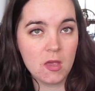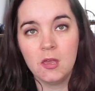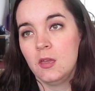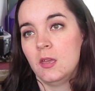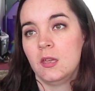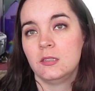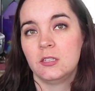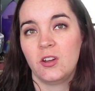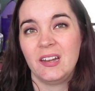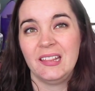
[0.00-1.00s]
Is
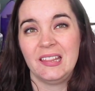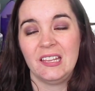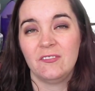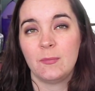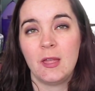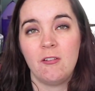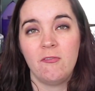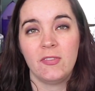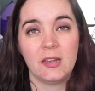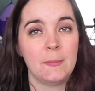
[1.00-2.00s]
there anything from elf
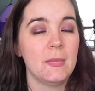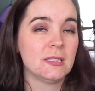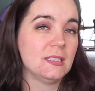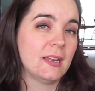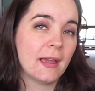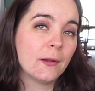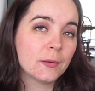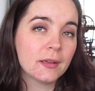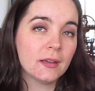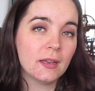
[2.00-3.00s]
that I'm missing out
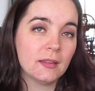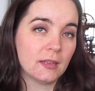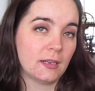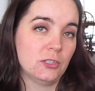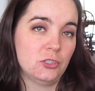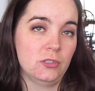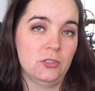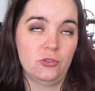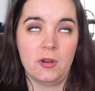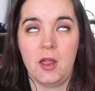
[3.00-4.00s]
on that I should
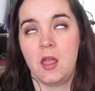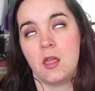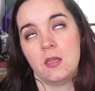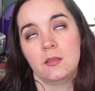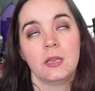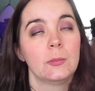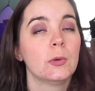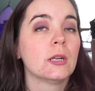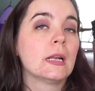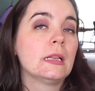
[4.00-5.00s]
try, like
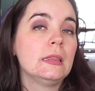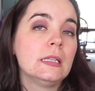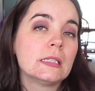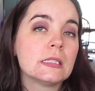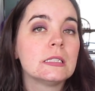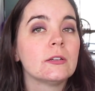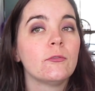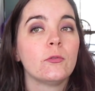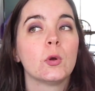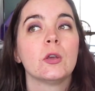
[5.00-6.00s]
put on a list
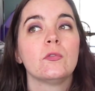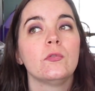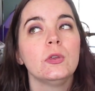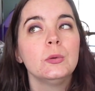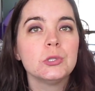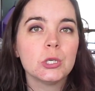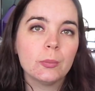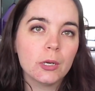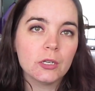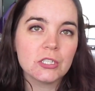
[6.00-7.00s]
for future
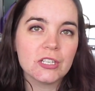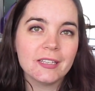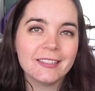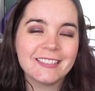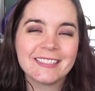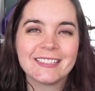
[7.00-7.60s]
purchase?